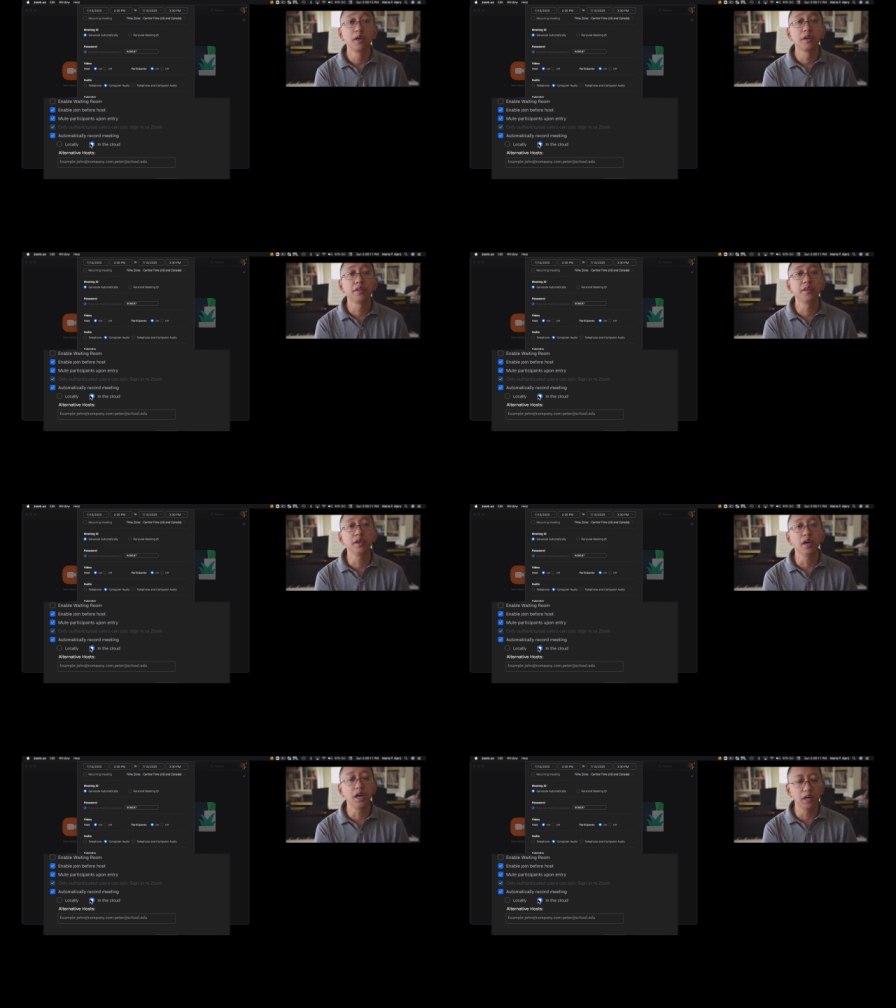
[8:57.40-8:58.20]

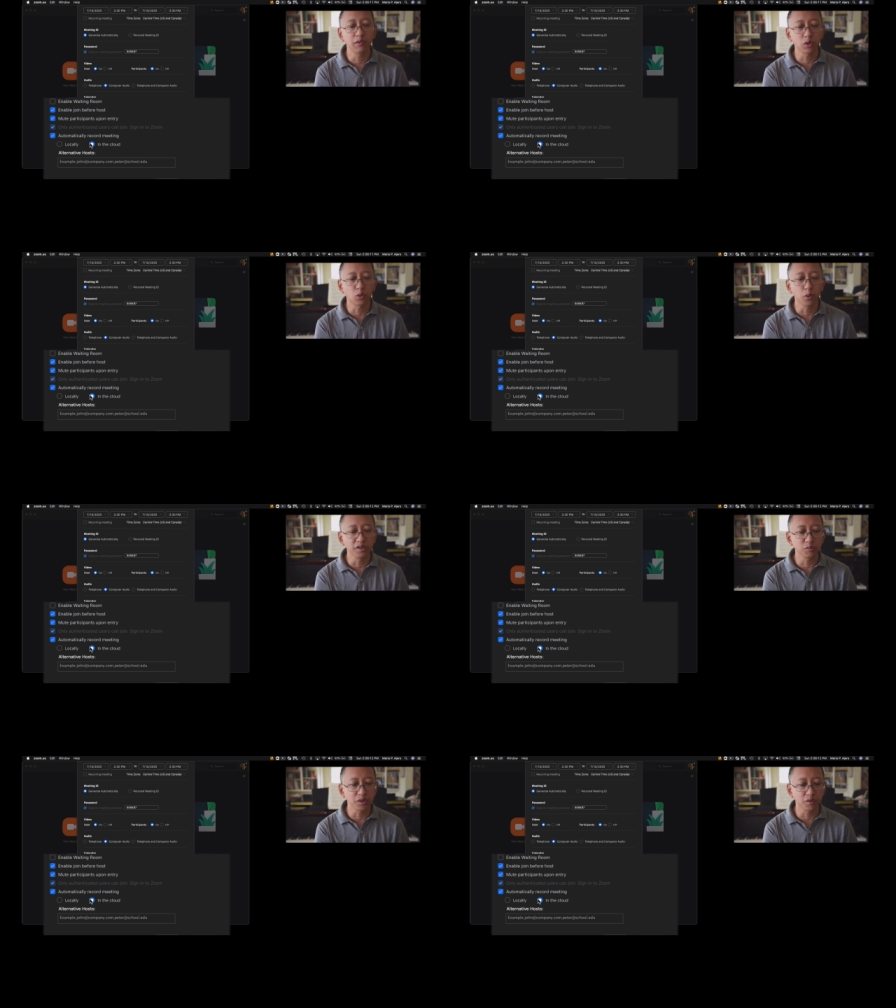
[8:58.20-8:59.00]
the uh,
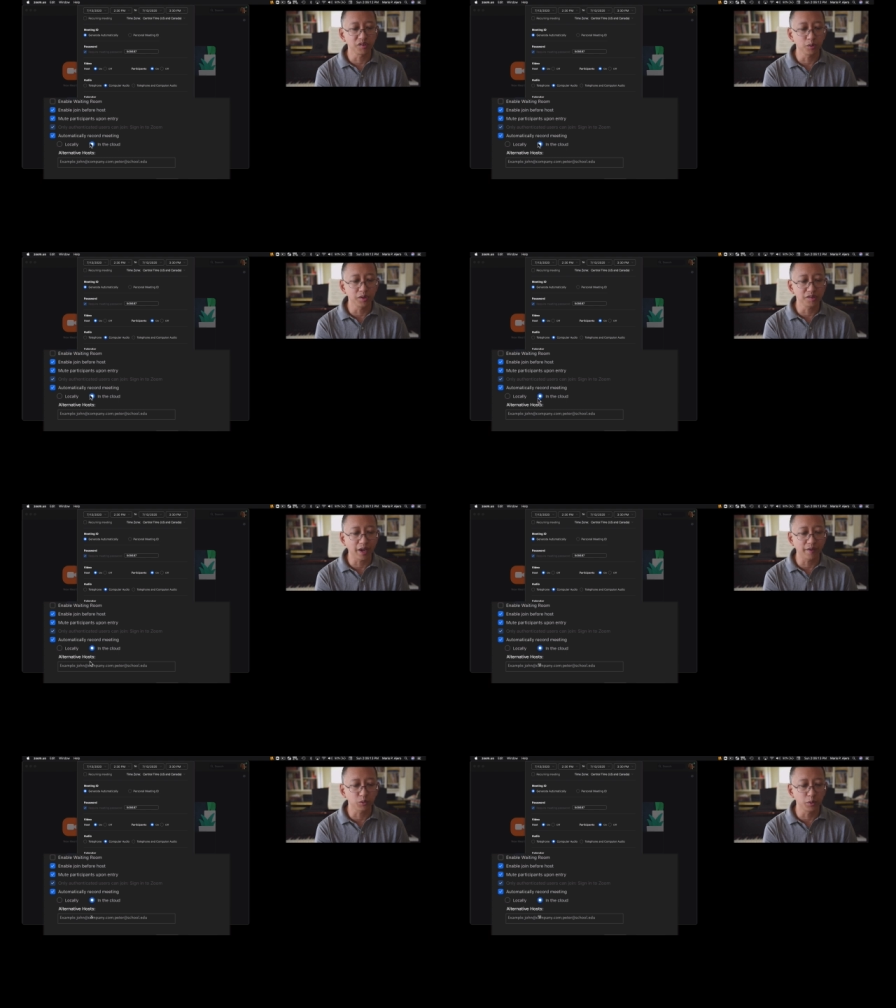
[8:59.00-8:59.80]
recordings with your students
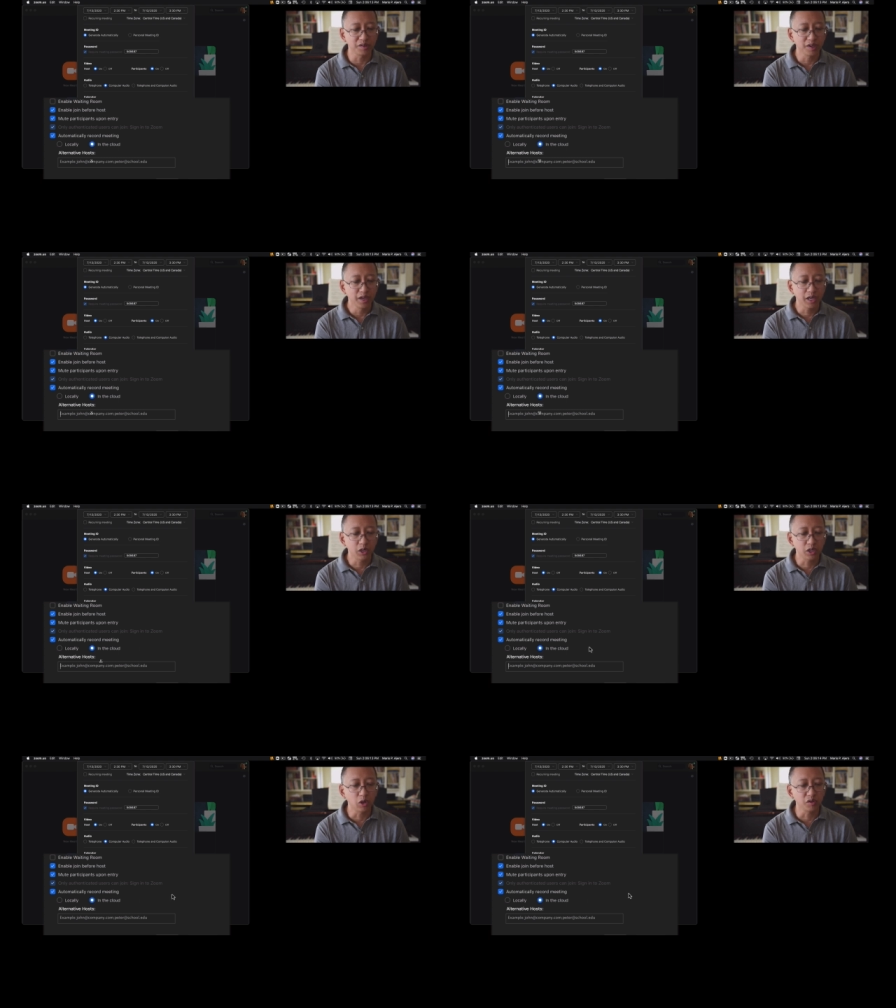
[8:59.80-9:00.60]
afterwards. And you
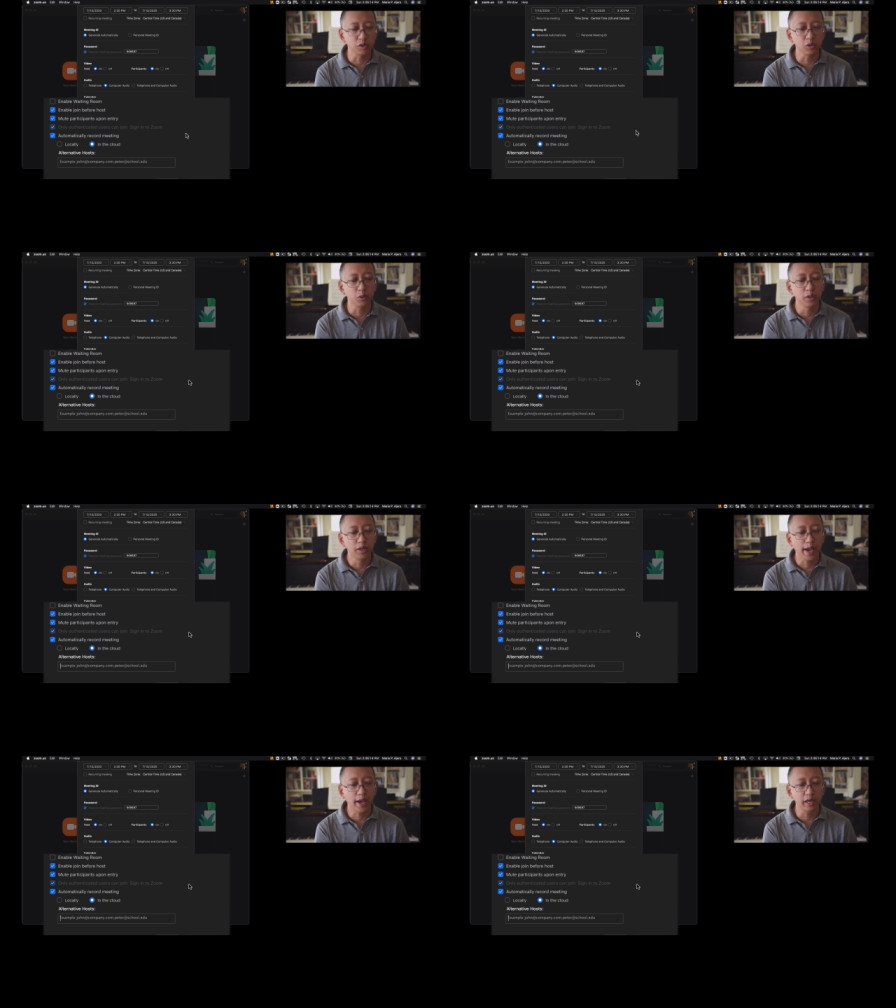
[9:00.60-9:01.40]
can also
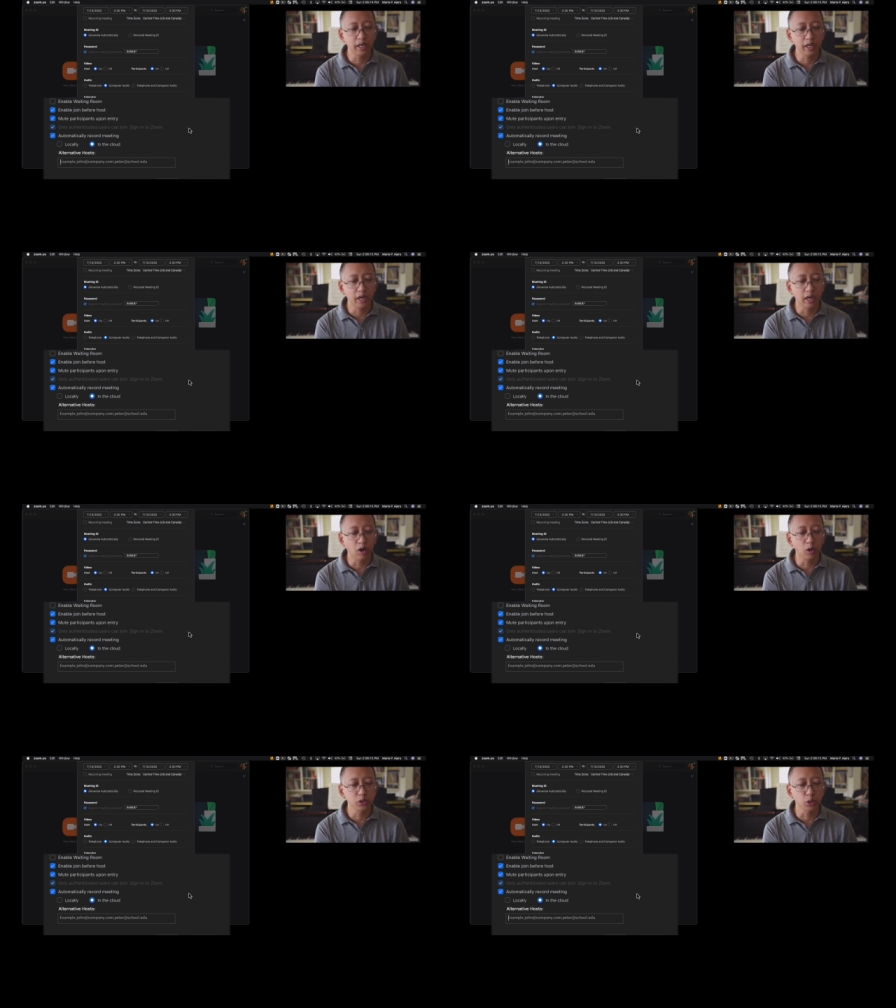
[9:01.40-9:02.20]
add uh,
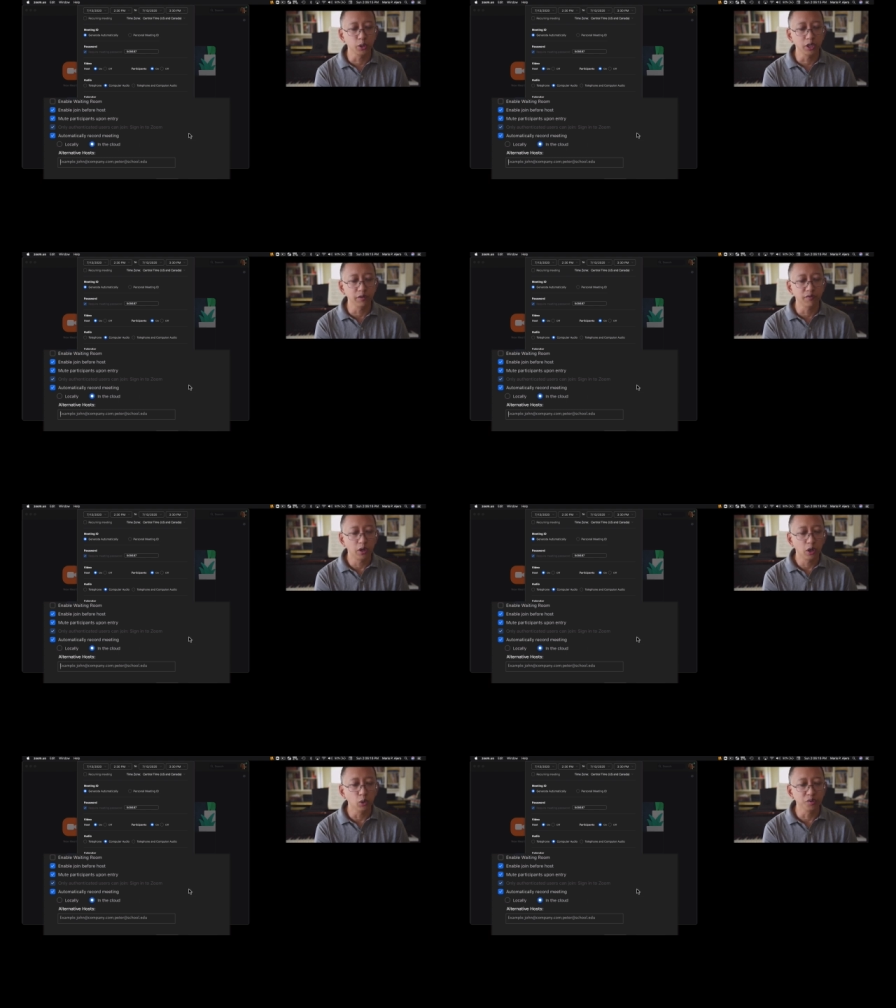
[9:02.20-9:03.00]
alternative
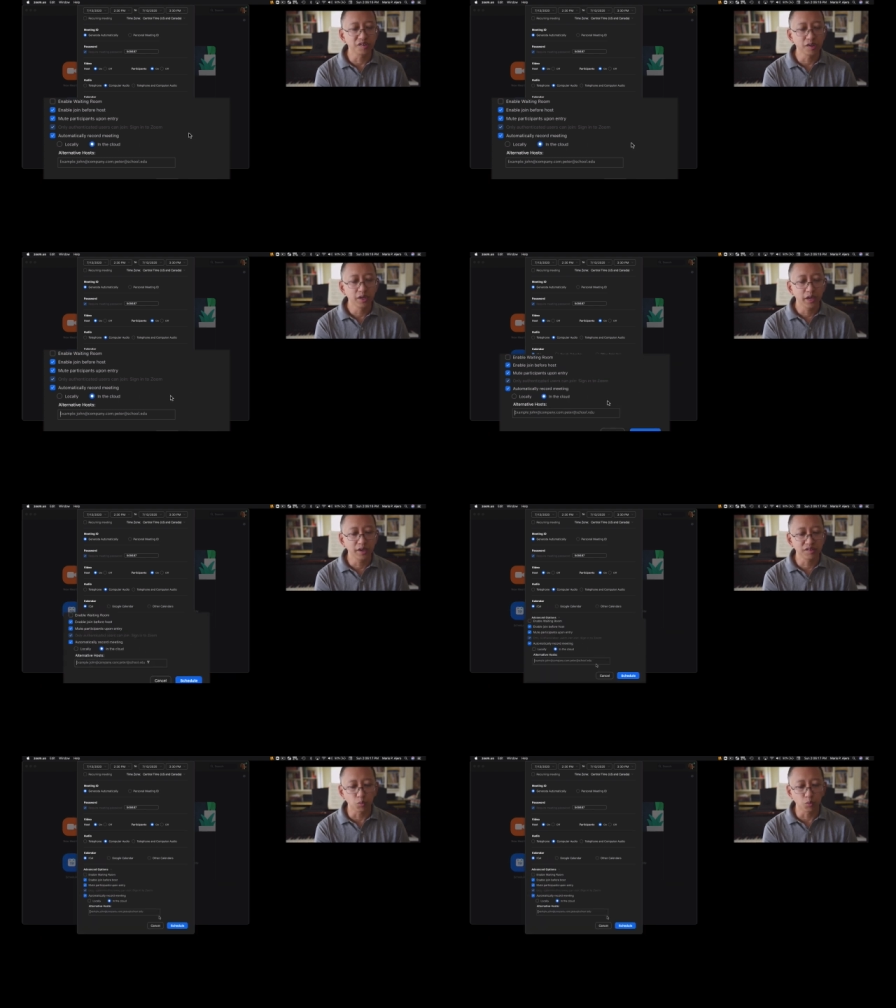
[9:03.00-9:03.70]
hosts as